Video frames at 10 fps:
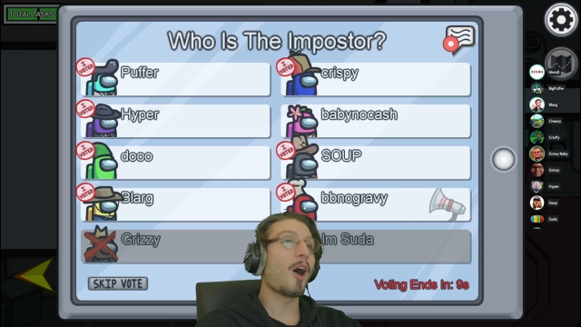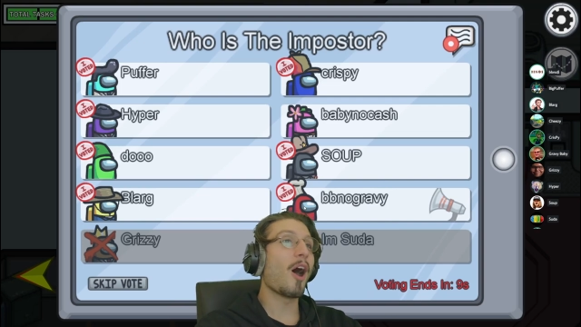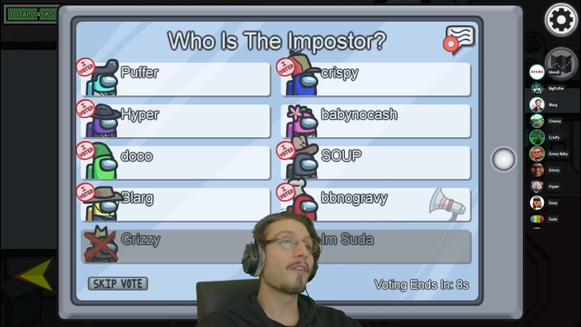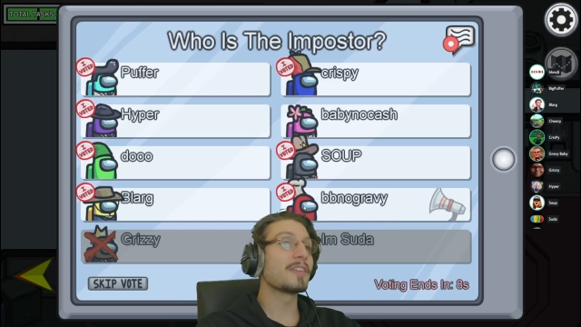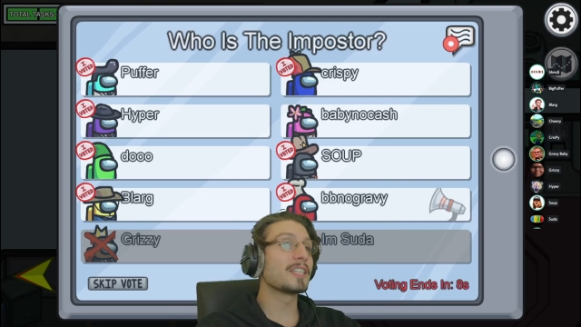it's bro.
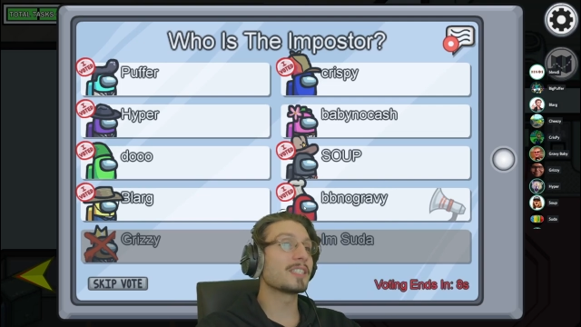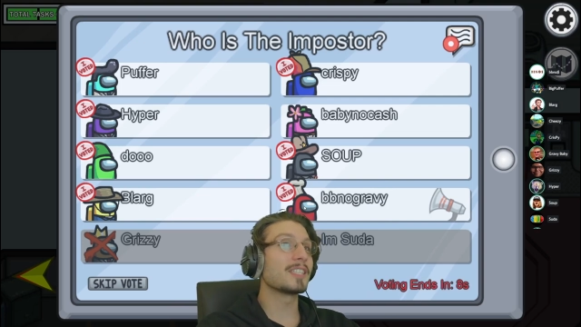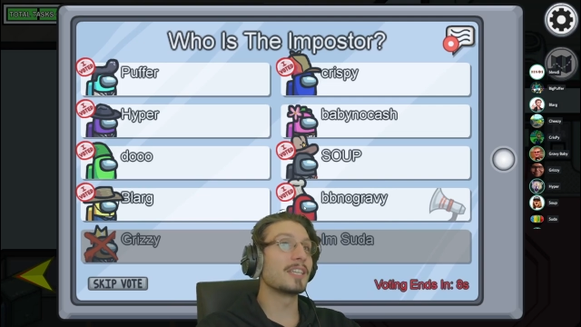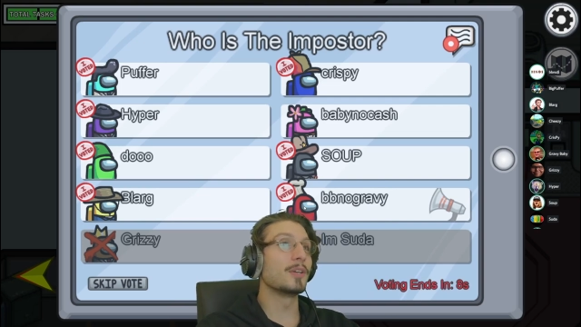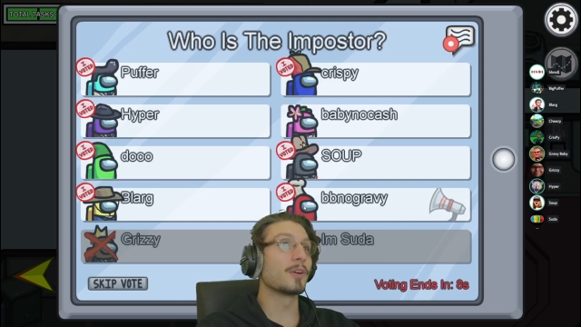
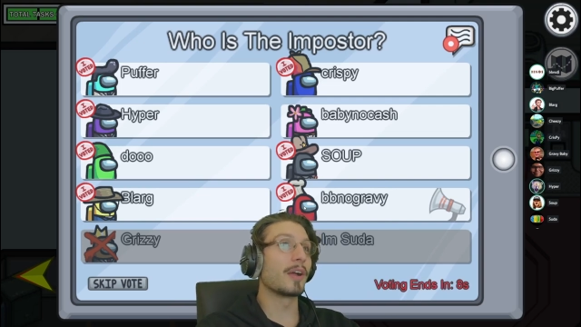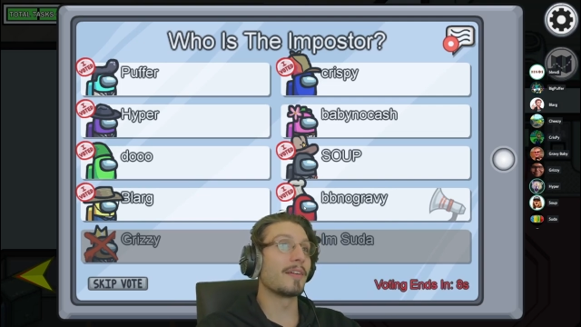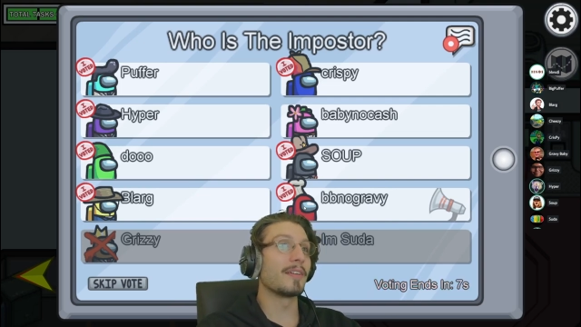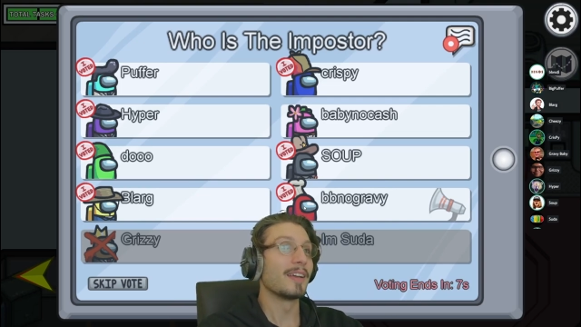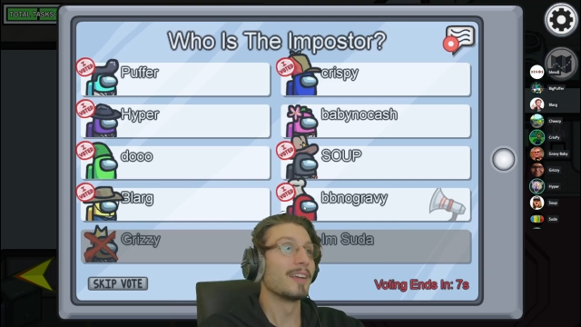obviously you,
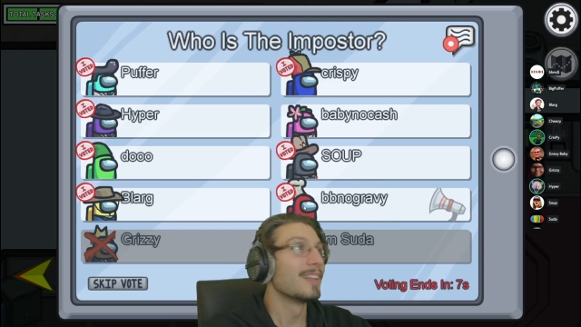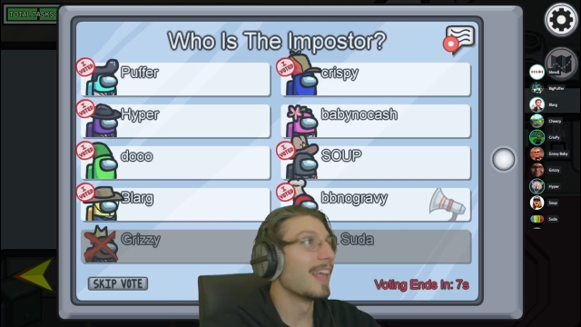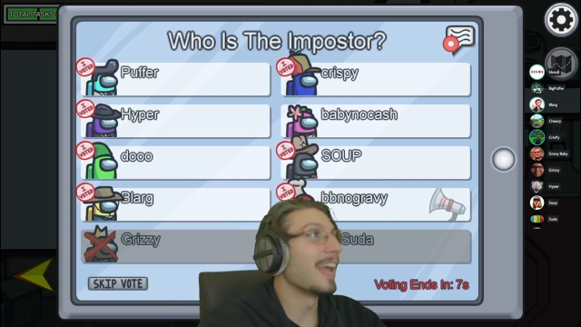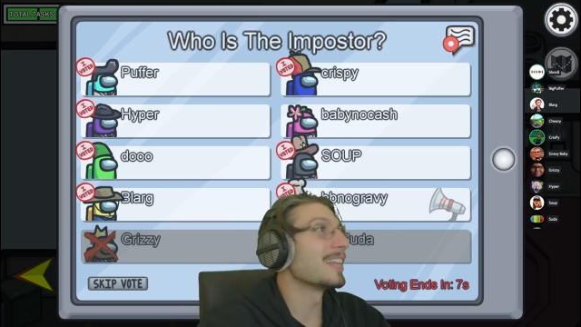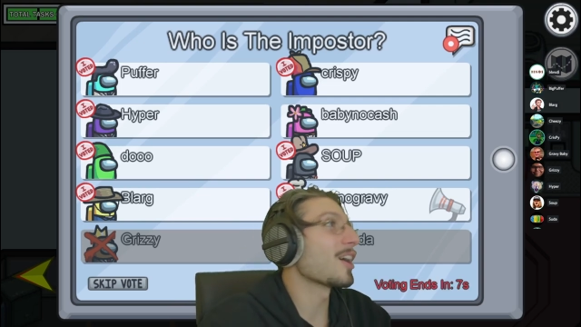Gravy.
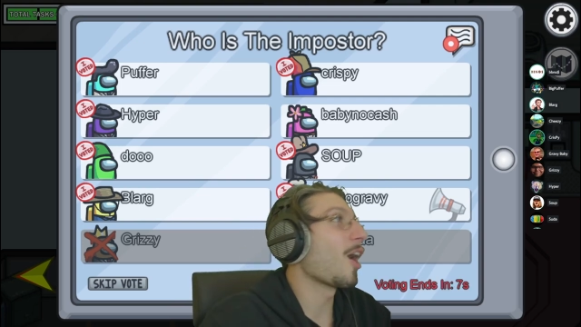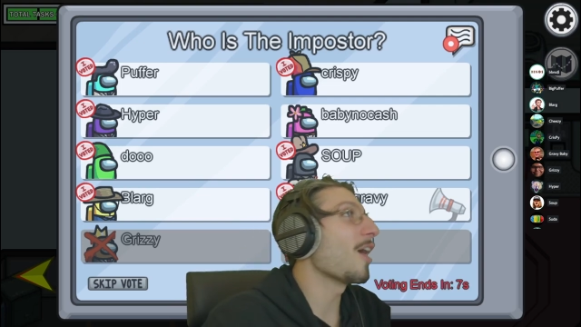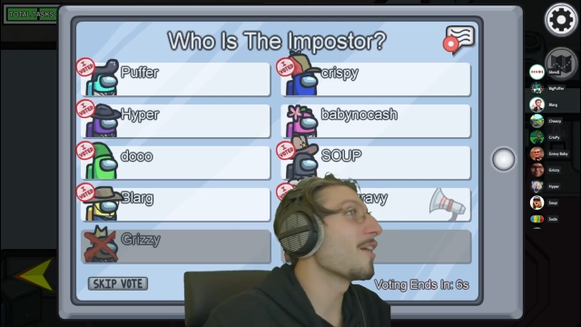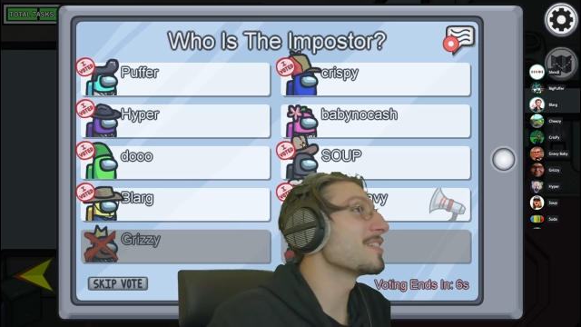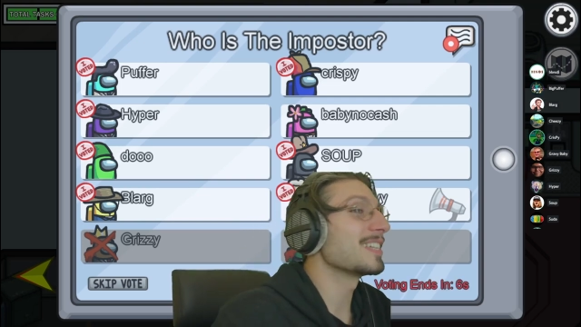It's
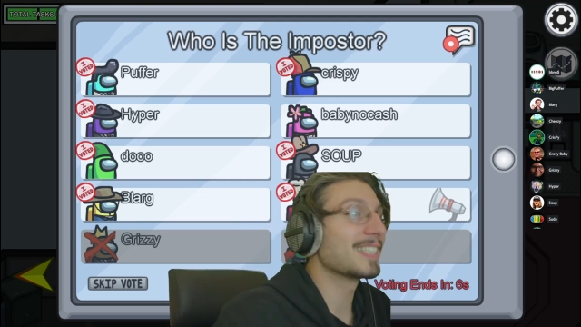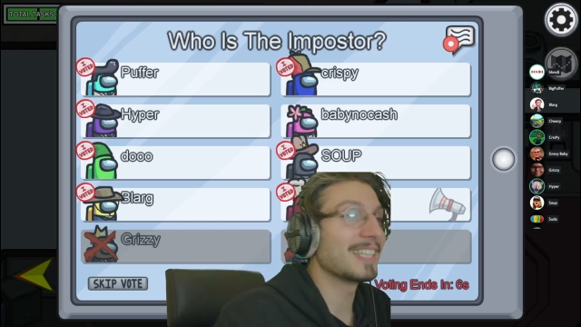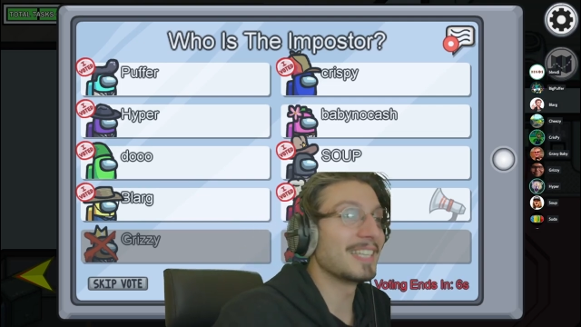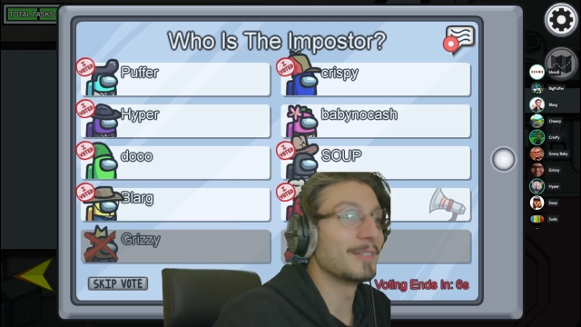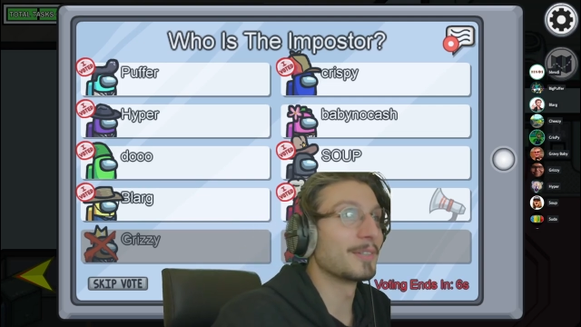
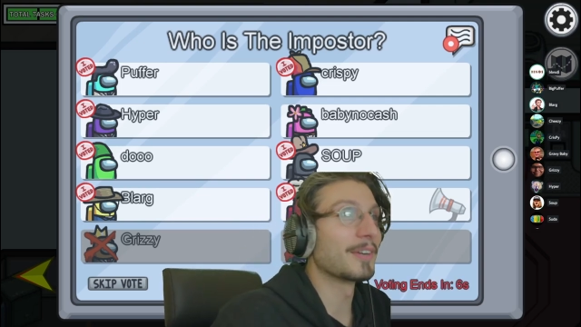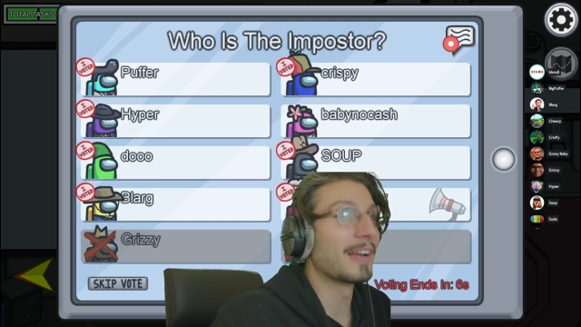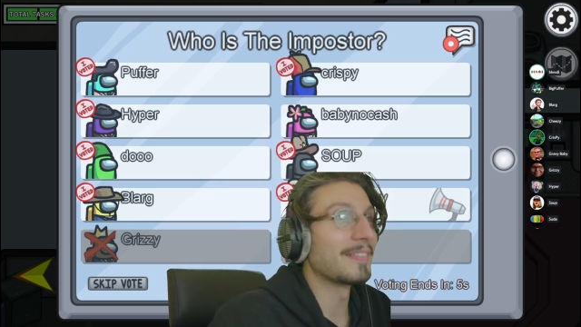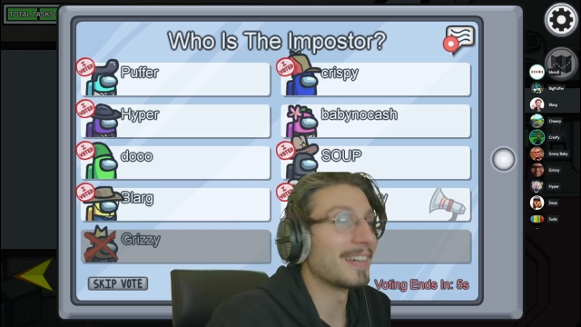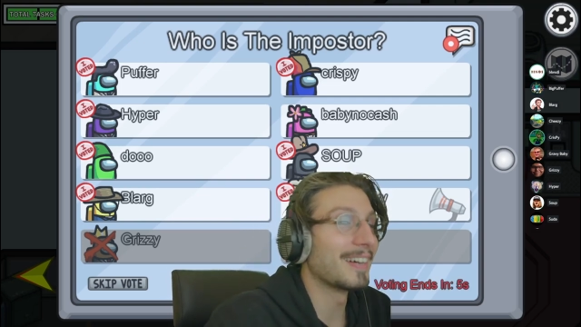obviously you, Gravy.